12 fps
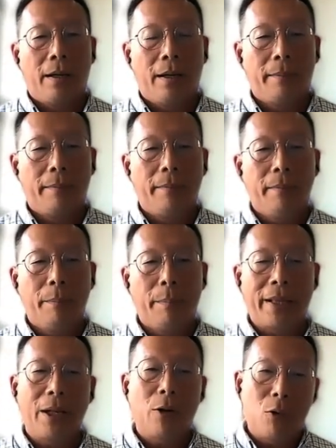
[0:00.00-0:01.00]
um, oh.
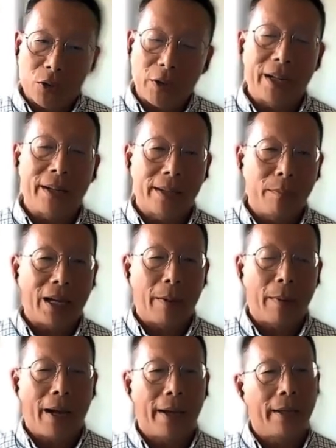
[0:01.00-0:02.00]
but then also at the same
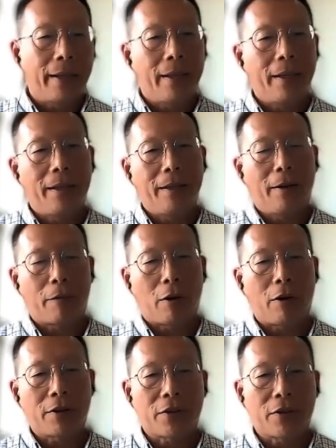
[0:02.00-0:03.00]
time i of
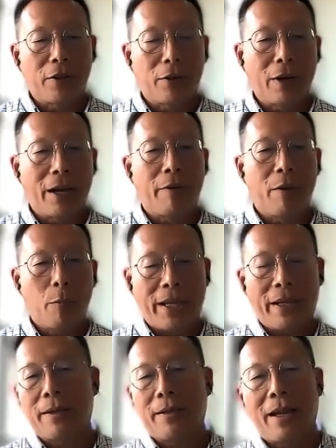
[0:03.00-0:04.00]
course you know every
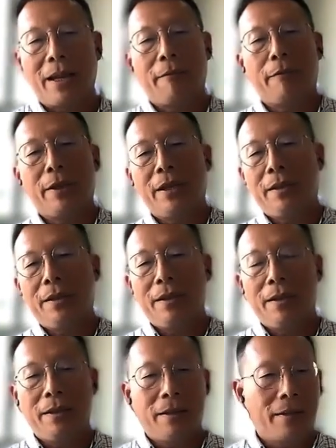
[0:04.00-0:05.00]
week
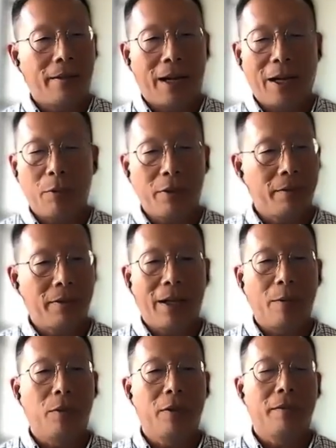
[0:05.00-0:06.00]
every uh, i would
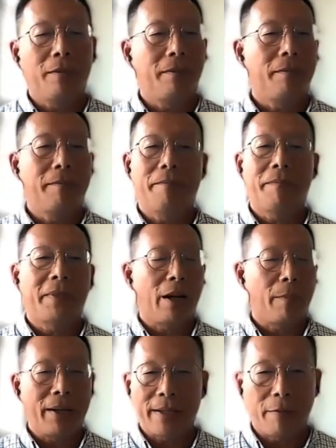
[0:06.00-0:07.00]
i would
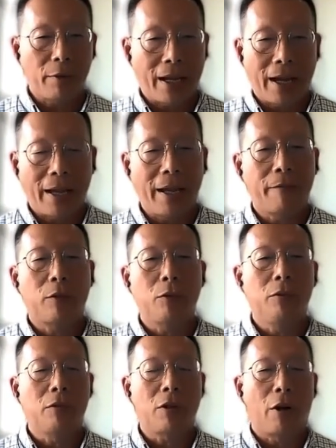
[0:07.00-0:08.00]
tell myself okay i have
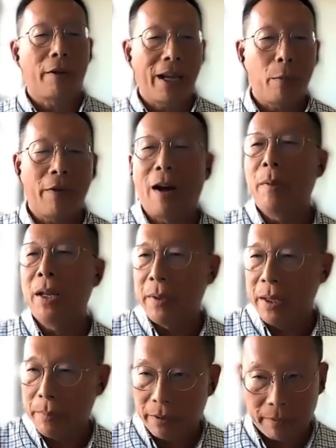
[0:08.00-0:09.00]
to connect with how many
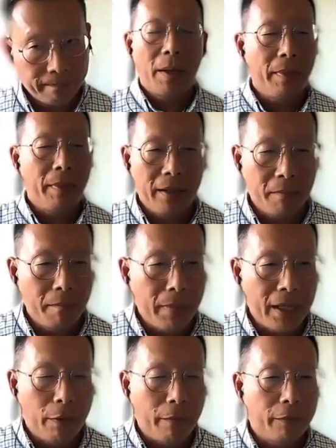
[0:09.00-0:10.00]
people maybe
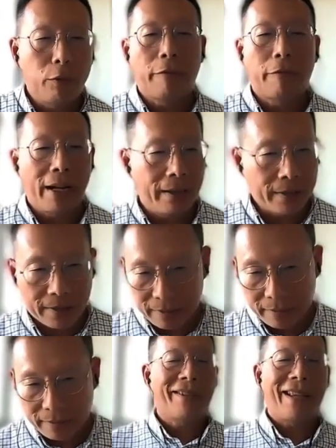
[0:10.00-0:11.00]
meet with two
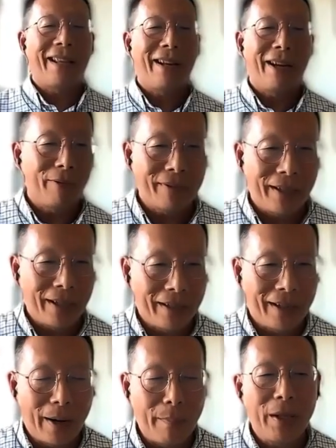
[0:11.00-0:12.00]
friends send out
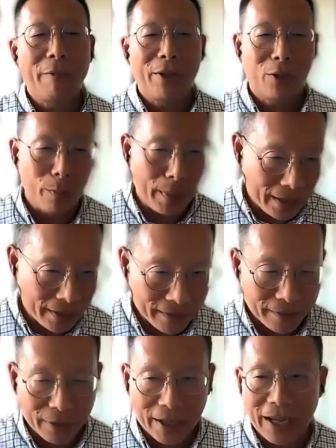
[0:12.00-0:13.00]
uh, how many
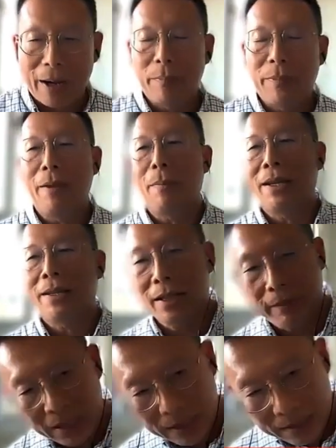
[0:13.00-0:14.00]
resumes update my
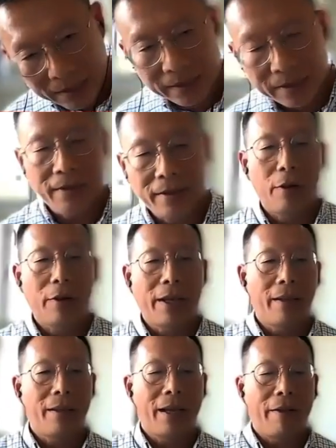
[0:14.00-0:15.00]
cvs
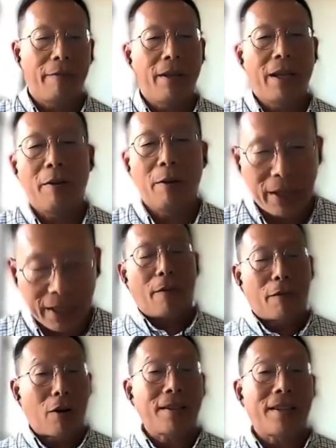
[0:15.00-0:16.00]
okay every every week
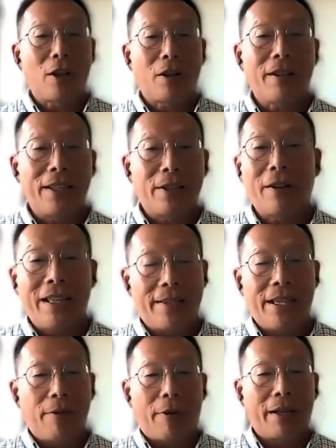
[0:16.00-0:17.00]
of course it's not it's not
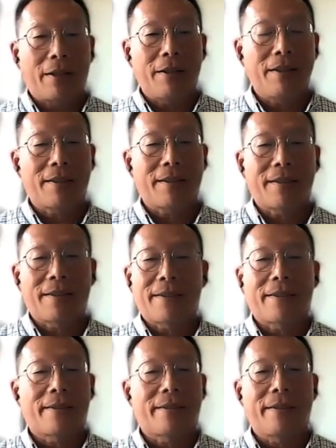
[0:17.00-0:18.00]
easy right because yeah.
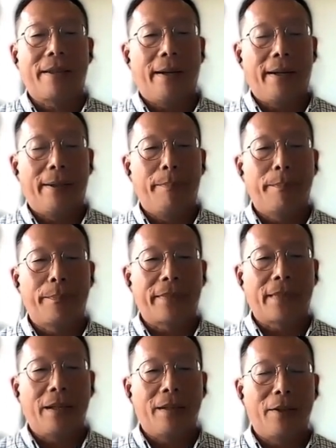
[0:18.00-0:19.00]
um,
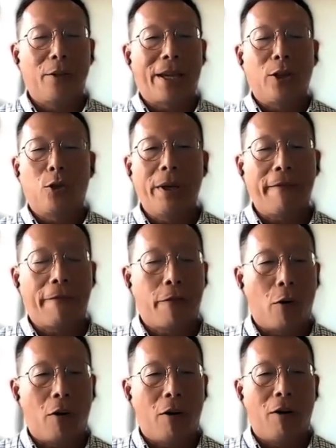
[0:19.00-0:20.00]
you can do it
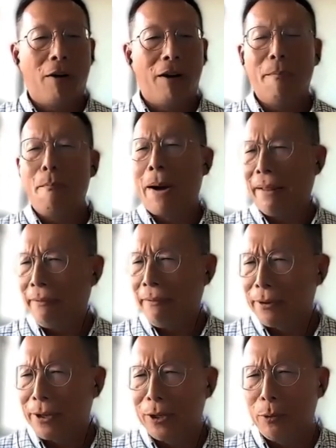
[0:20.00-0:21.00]
for a
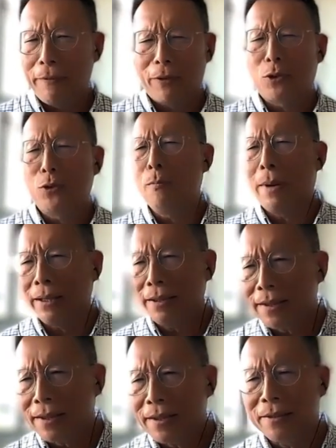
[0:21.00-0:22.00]
month you can do it for two
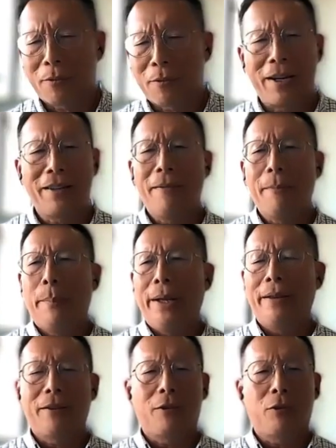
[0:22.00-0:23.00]
months right?
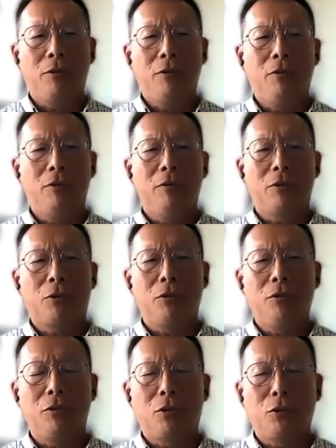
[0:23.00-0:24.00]
But to
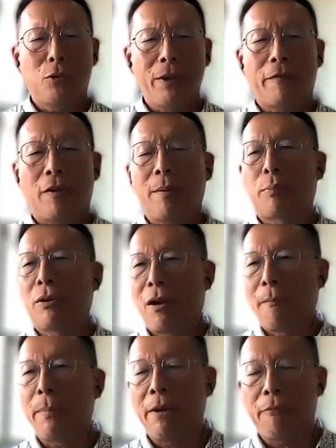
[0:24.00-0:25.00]
to to do it for a
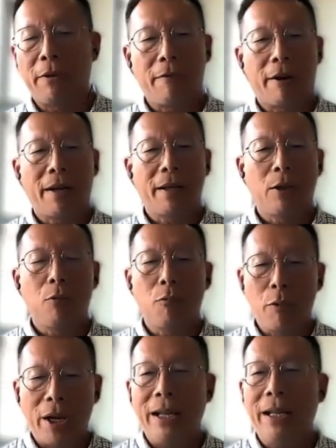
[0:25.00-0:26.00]
prolonged period, right,
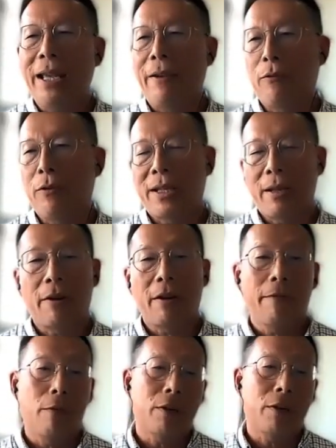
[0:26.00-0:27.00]
you really have to stay
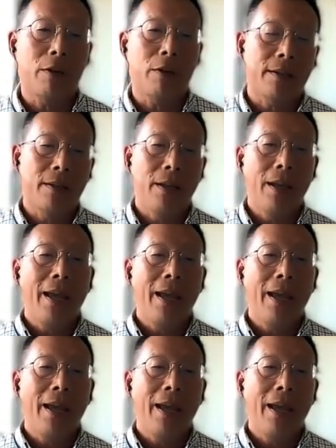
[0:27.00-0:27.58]
very focused